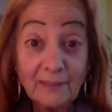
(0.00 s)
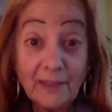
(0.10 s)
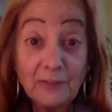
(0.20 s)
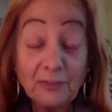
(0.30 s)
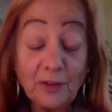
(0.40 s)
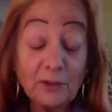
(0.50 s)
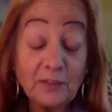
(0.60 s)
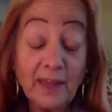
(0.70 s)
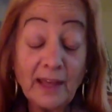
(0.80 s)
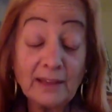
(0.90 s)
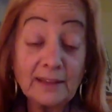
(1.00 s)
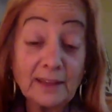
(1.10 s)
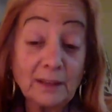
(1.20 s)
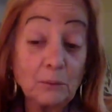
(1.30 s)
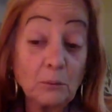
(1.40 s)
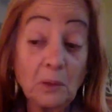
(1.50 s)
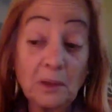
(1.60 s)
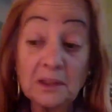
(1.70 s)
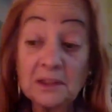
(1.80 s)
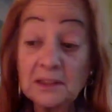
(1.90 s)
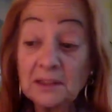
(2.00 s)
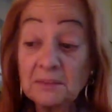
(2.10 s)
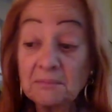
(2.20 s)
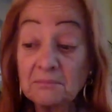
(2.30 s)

They felt that it was